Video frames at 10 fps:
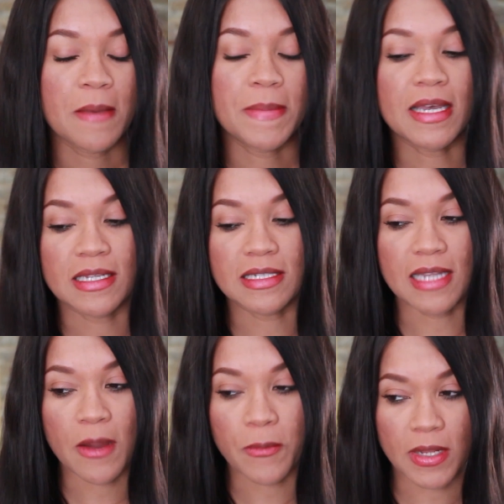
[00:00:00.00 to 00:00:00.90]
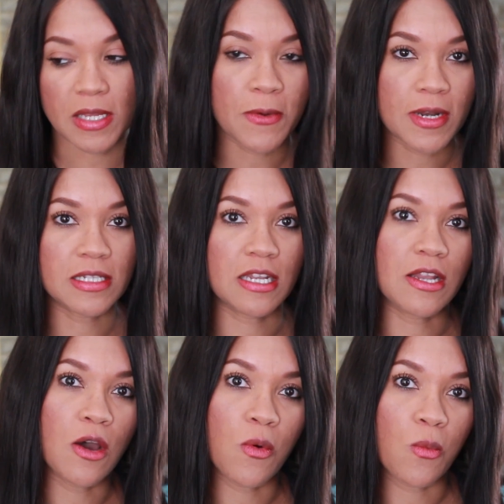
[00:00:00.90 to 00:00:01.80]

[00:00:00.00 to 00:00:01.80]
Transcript: because I really wanted to know